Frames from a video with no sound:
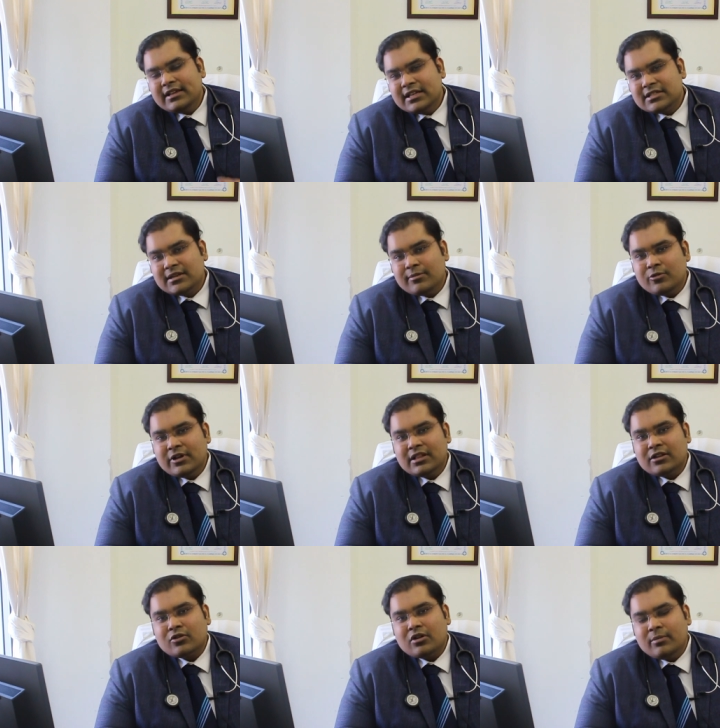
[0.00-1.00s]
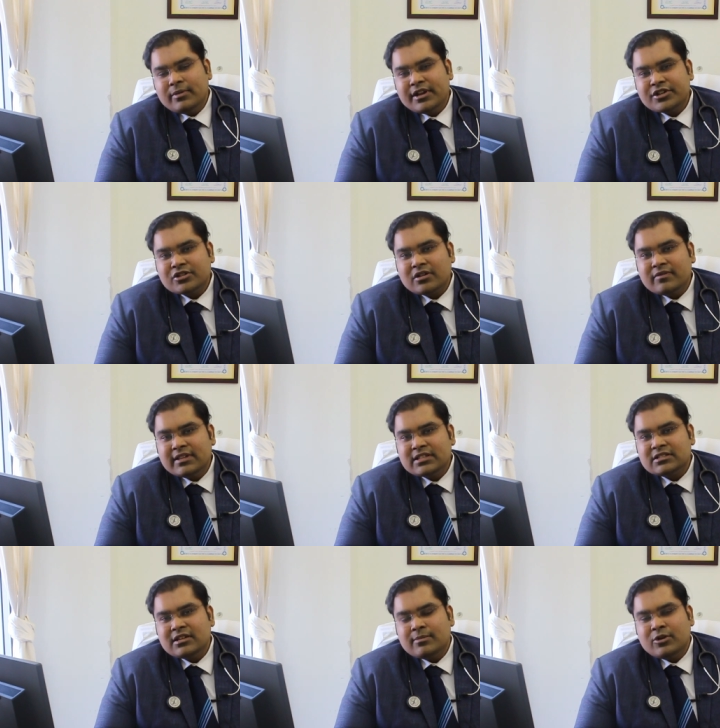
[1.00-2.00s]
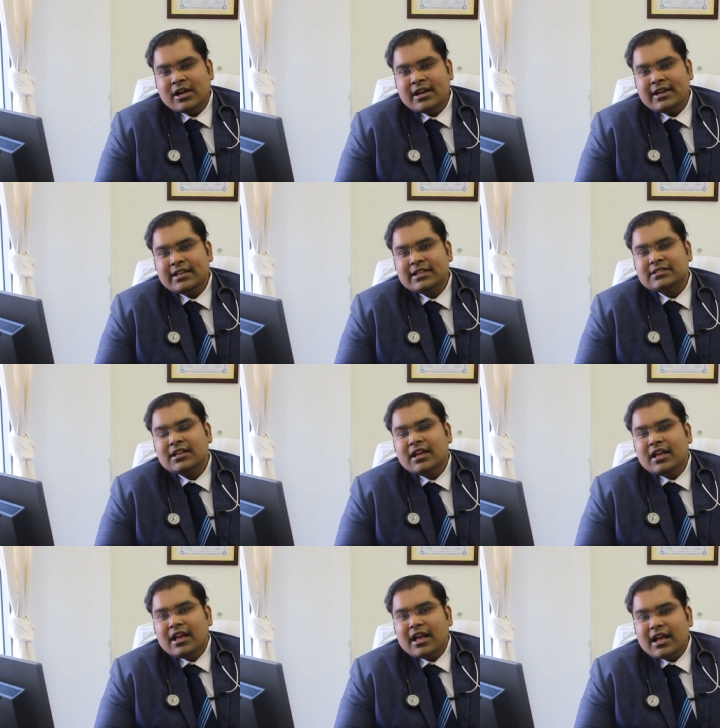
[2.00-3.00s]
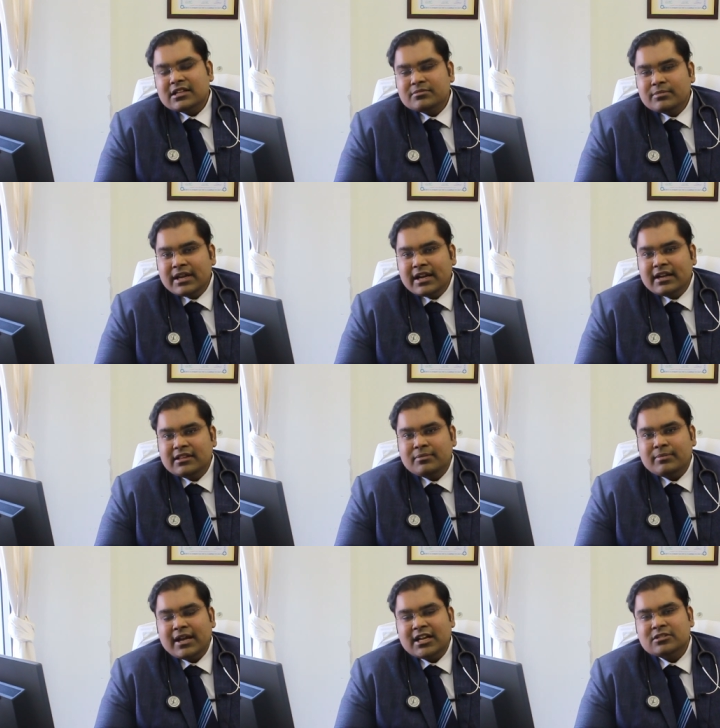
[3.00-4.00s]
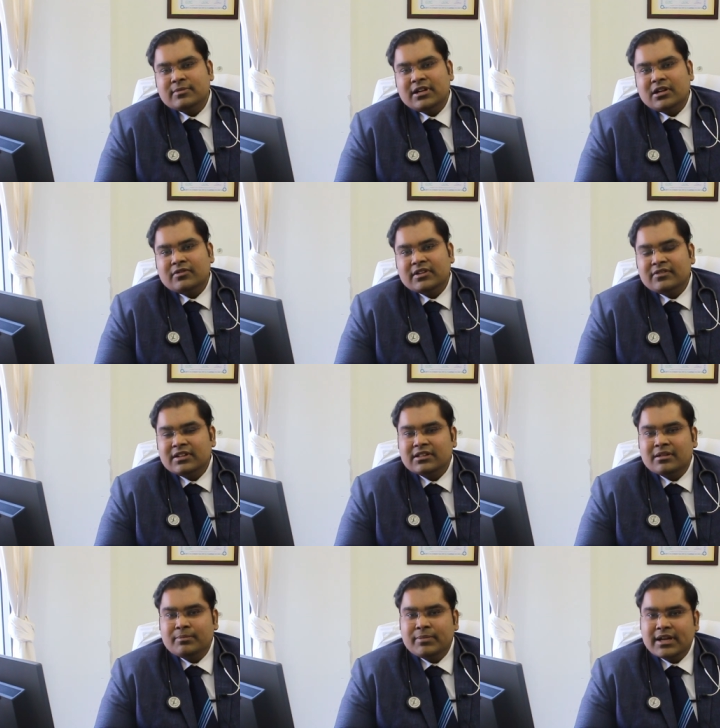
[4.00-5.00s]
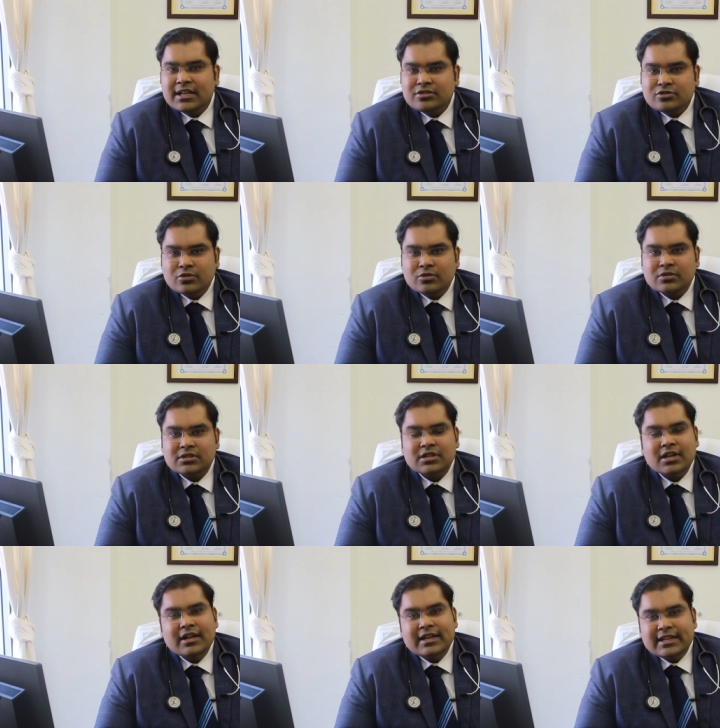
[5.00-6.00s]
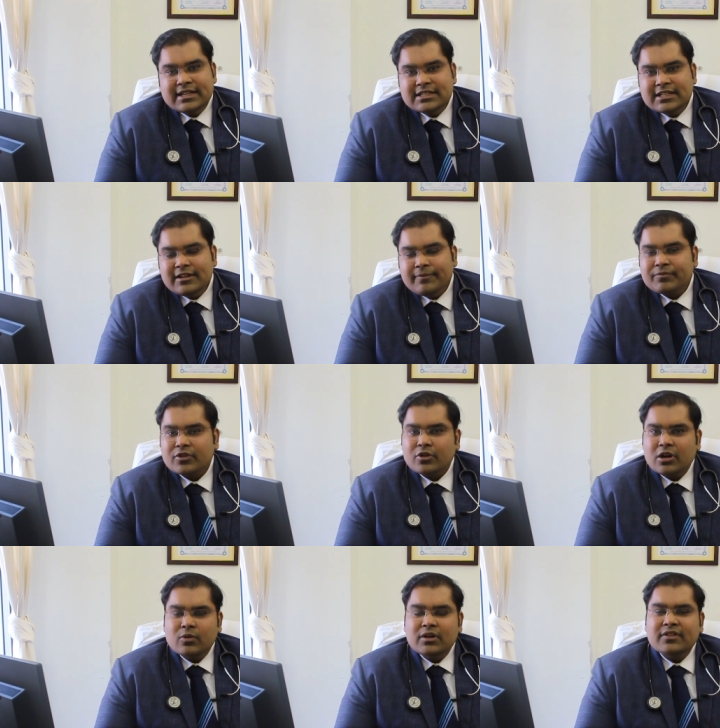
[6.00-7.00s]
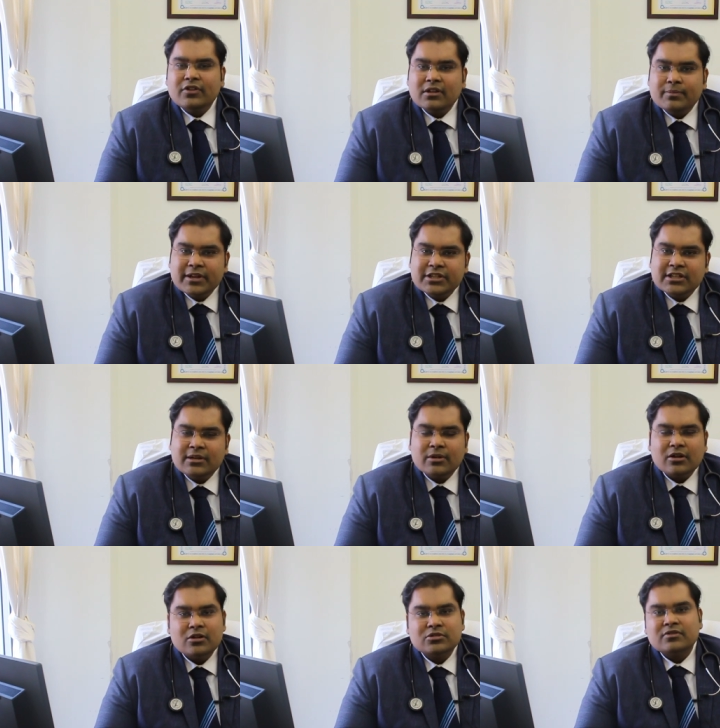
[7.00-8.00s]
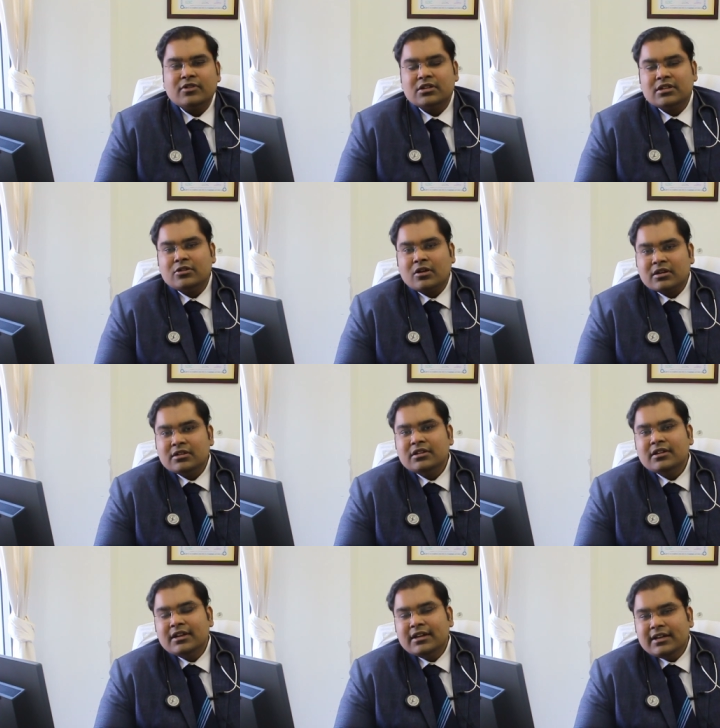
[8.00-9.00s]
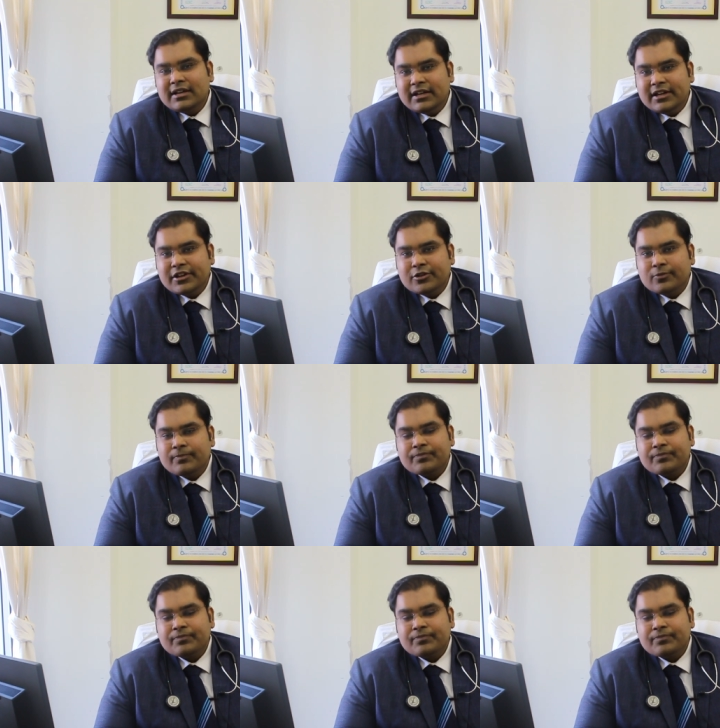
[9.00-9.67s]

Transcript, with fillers: E S W L, the combination of these three modalities has made the management of even the biggest stones easy, not only for the patient but also for the doctor treating you.